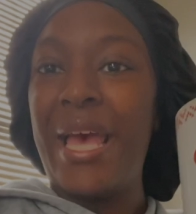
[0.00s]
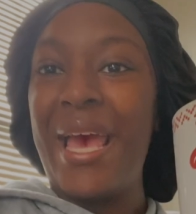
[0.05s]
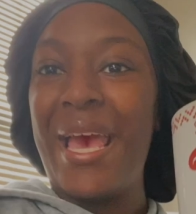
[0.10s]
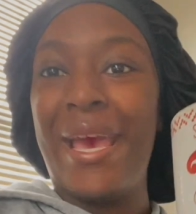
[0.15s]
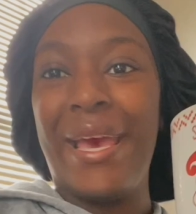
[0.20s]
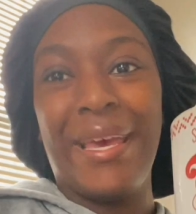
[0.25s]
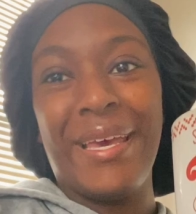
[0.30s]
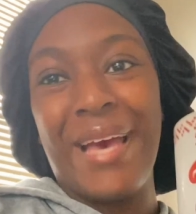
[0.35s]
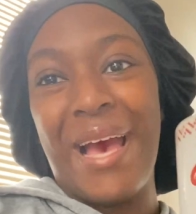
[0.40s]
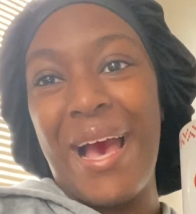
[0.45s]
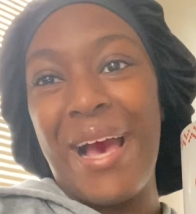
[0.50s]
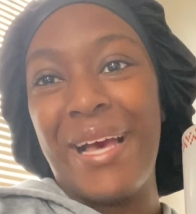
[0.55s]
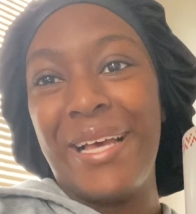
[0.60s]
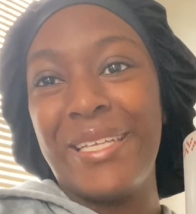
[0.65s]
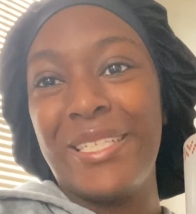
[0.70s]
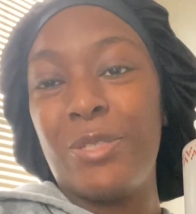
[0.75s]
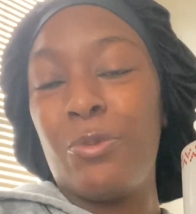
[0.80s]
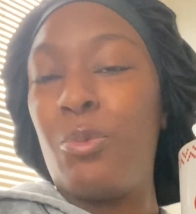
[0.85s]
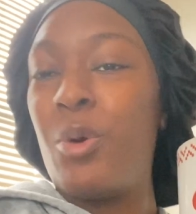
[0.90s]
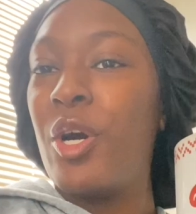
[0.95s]
Hey
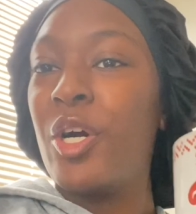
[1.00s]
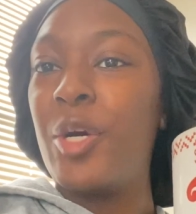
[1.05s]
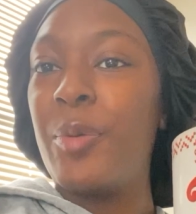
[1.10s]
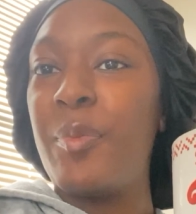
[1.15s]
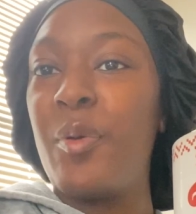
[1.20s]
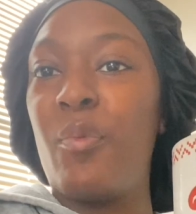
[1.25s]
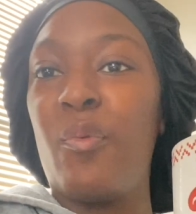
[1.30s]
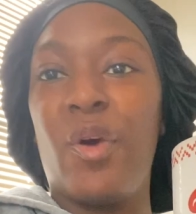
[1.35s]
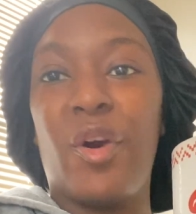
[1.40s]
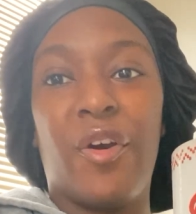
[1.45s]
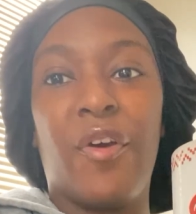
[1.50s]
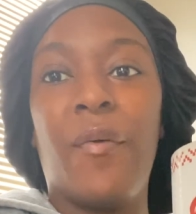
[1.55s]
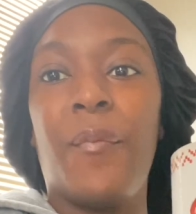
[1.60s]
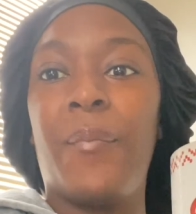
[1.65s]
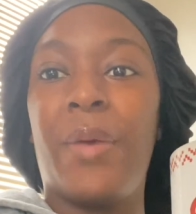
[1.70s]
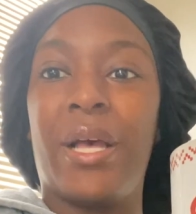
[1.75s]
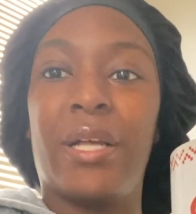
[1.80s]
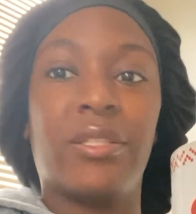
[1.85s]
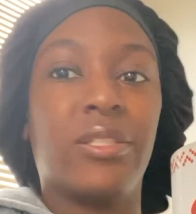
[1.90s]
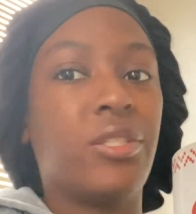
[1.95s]
guys, welcome and
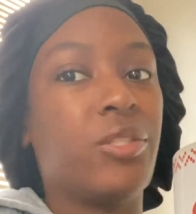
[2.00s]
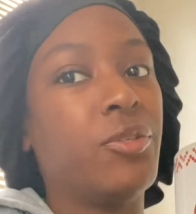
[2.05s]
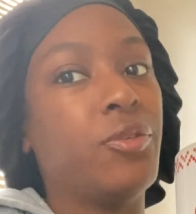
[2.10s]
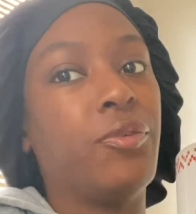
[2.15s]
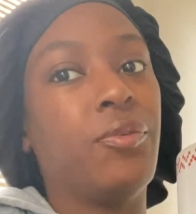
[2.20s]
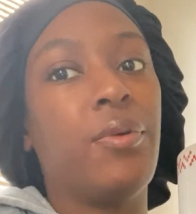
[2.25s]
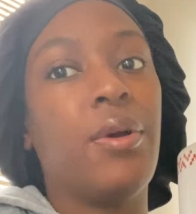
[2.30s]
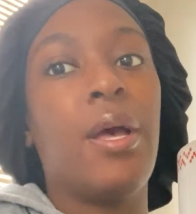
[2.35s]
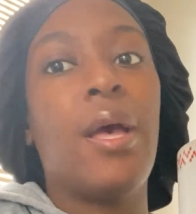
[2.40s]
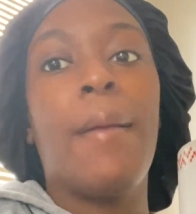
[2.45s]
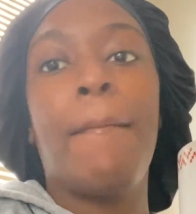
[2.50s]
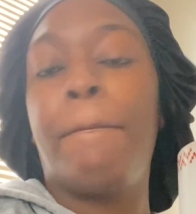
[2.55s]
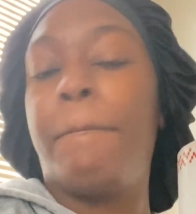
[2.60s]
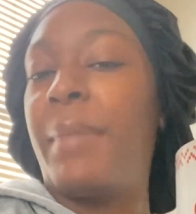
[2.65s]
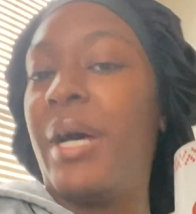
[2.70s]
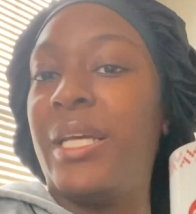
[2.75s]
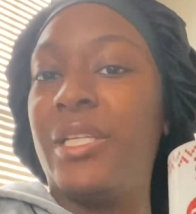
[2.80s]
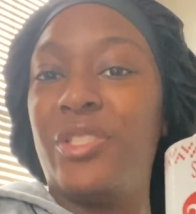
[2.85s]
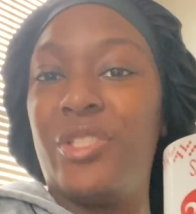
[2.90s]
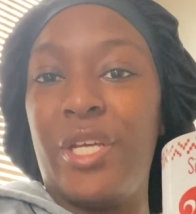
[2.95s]
welcome back to
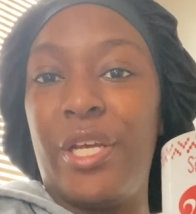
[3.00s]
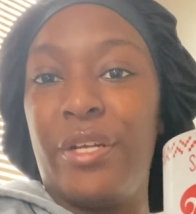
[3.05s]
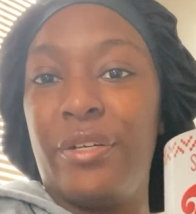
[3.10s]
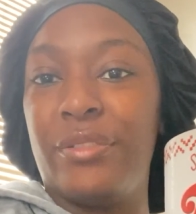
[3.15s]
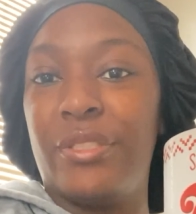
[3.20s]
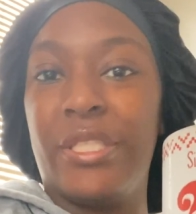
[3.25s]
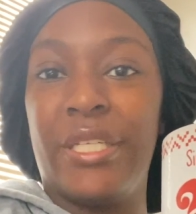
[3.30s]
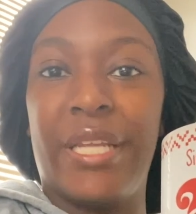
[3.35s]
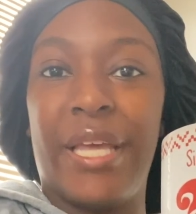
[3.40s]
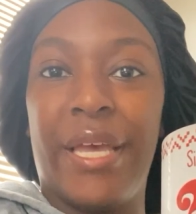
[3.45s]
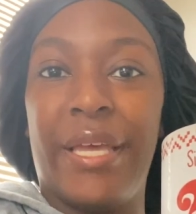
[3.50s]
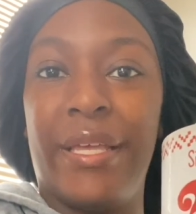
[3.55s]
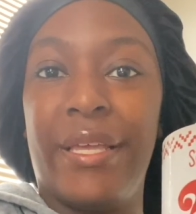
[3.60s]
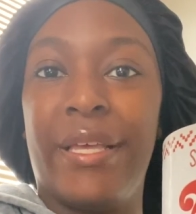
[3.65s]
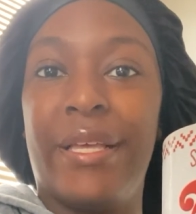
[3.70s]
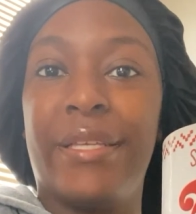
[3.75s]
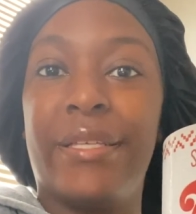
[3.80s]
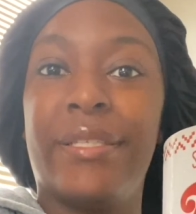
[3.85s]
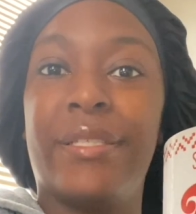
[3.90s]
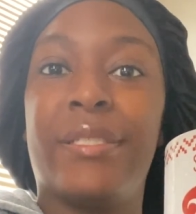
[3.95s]
my channel.
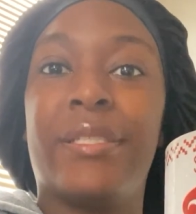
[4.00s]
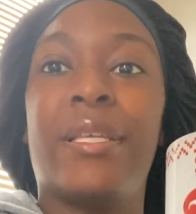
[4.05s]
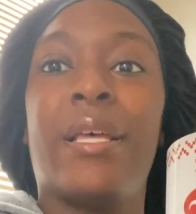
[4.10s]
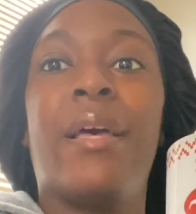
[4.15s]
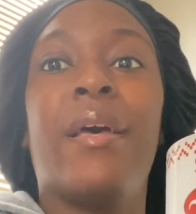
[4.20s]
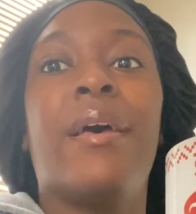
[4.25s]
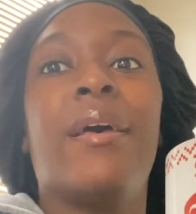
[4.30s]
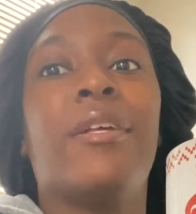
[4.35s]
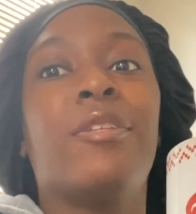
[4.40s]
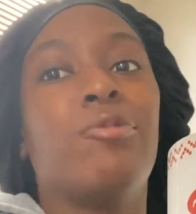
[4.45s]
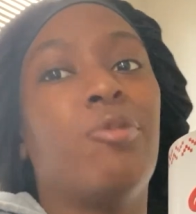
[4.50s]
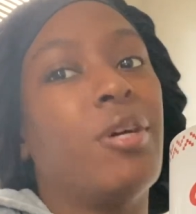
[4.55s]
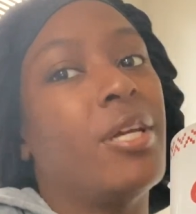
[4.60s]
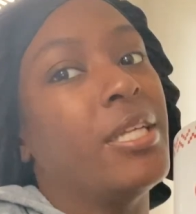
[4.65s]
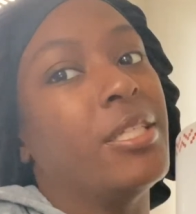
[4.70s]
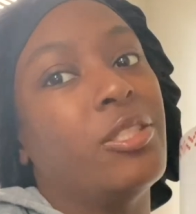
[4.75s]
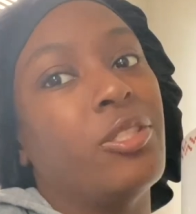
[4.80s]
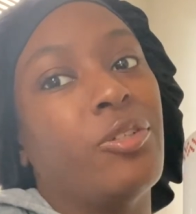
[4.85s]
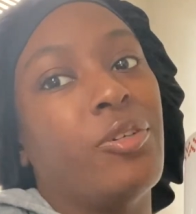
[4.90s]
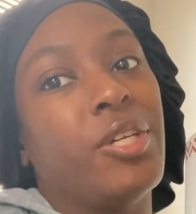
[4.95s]
Today is 12
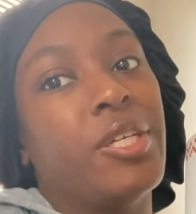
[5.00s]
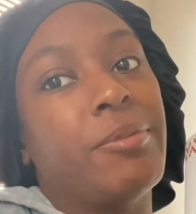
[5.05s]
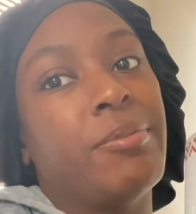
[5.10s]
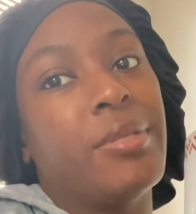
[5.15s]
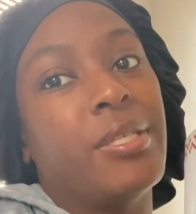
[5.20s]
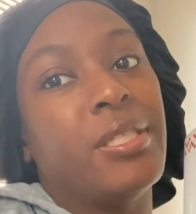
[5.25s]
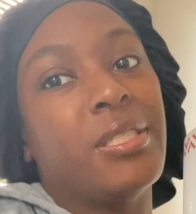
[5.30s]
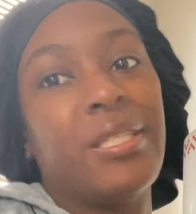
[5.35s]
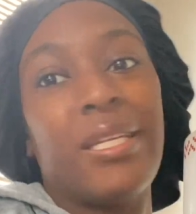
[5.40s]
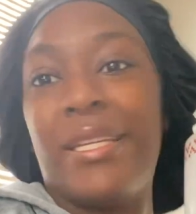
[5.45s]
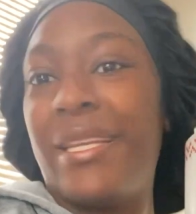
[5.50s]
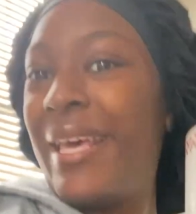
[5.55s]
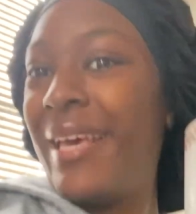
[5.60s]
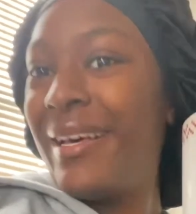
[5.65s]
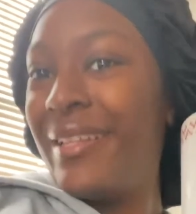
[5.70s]
days to Christmas, day